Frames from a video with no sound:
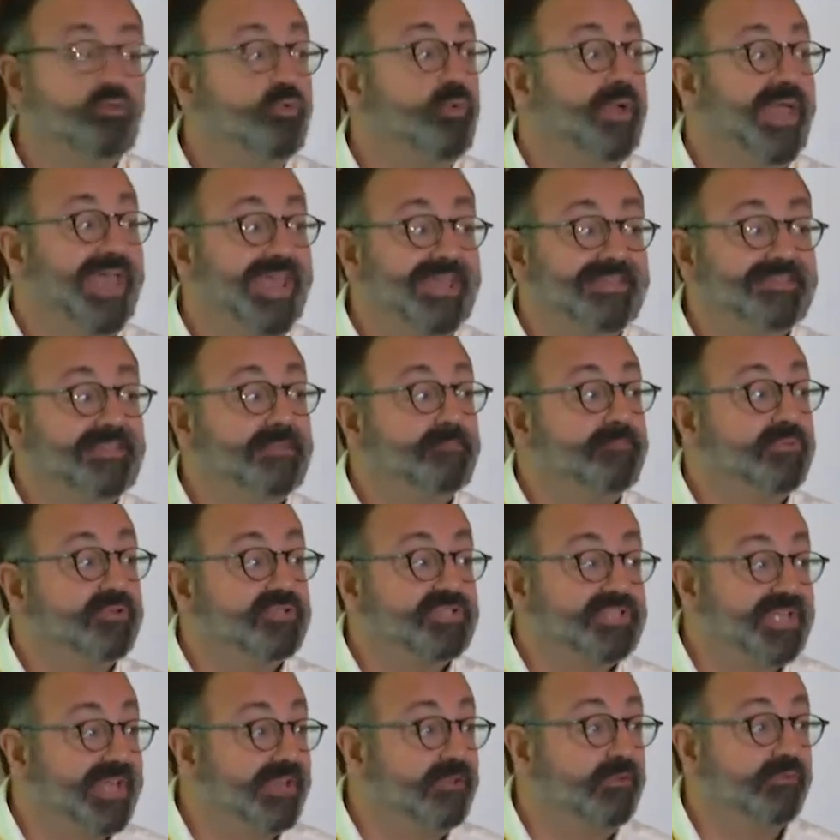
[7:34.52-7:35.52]
to
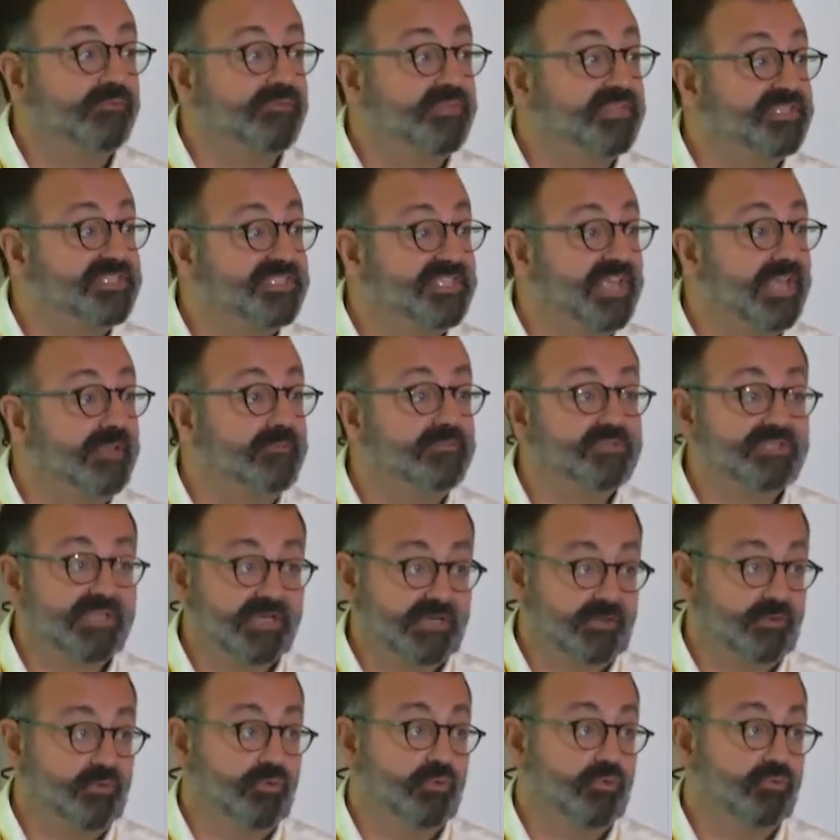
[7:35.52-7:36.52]
80% of the same
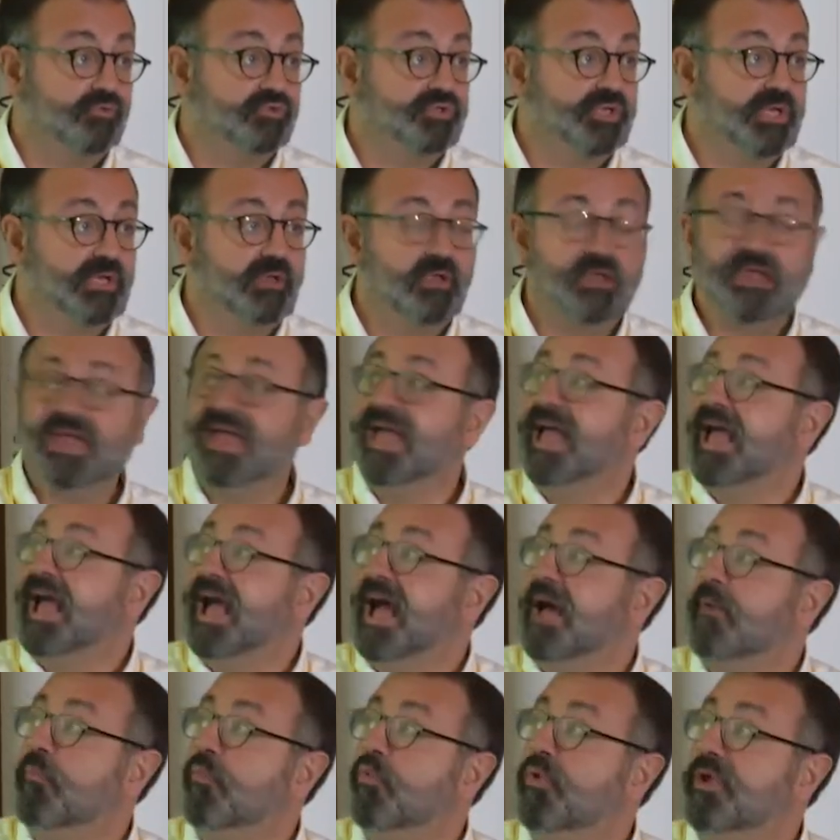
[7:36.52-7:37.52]
technology,
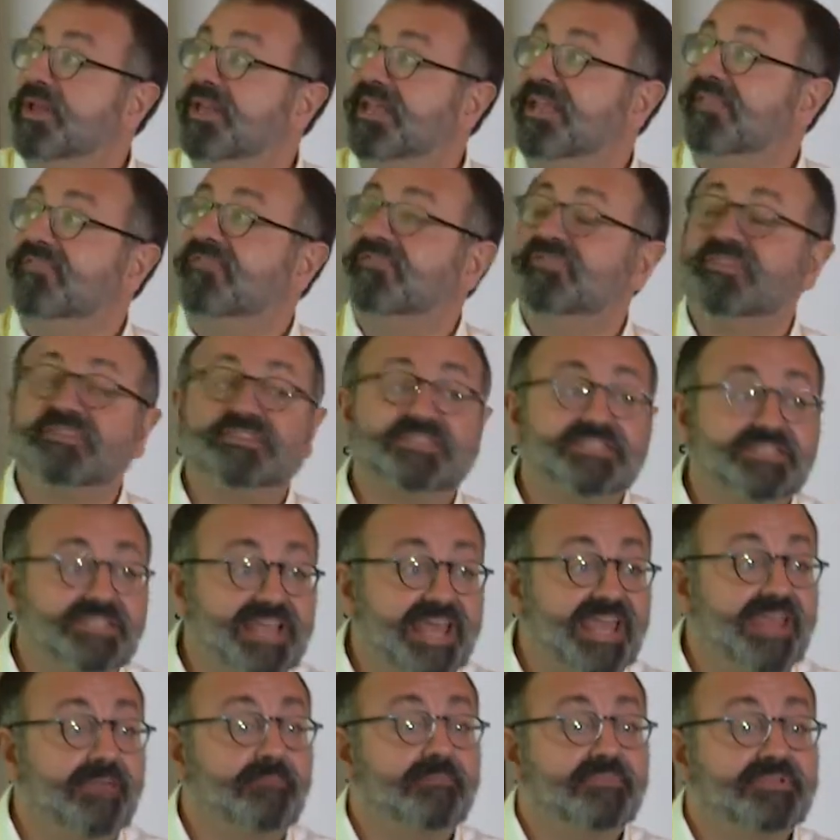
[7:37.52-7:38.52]
and we need the
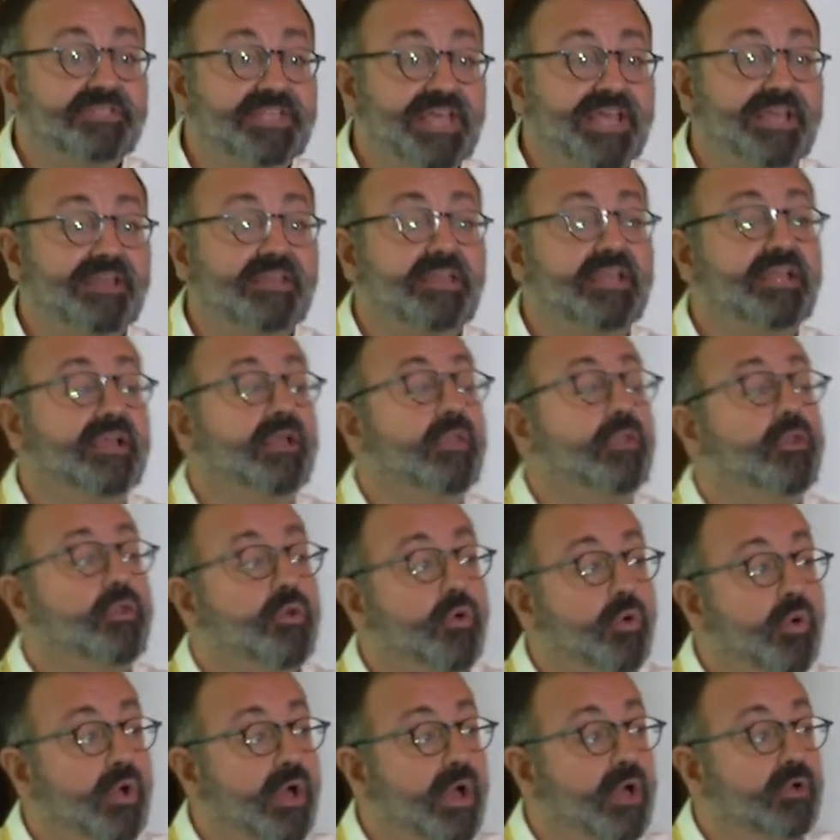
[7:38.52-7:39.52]
same technical
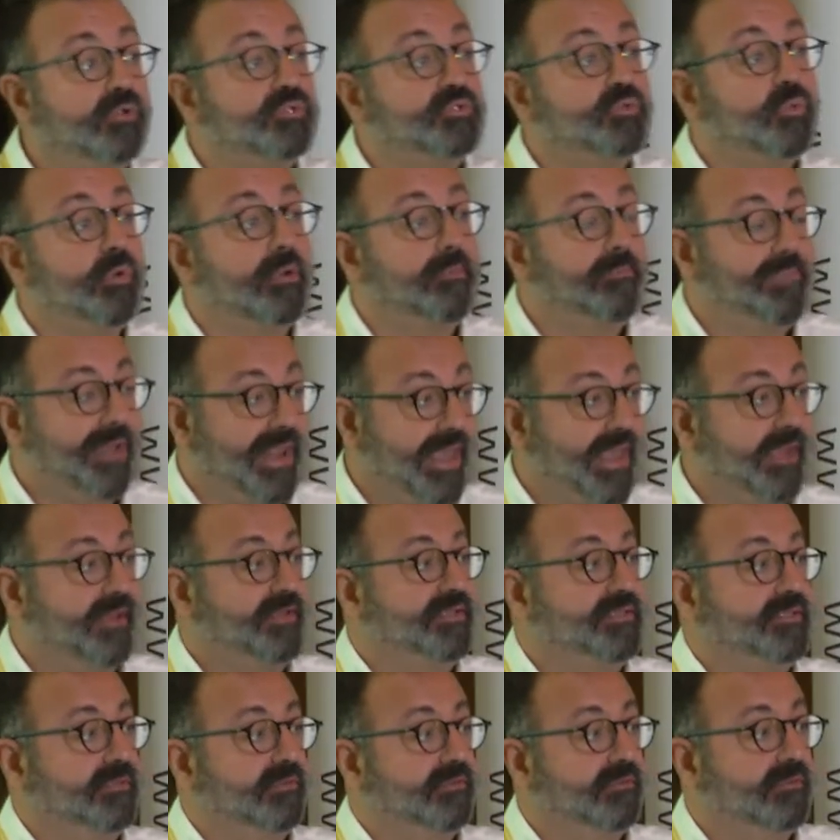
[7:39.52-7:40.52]
know-how to apply
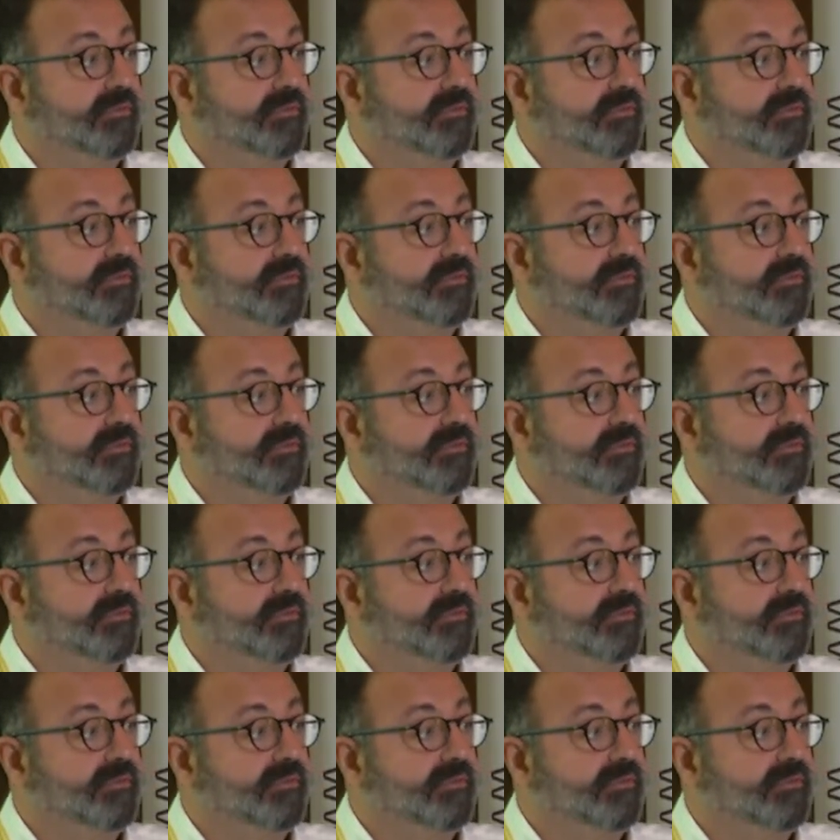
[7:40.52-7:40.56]
it.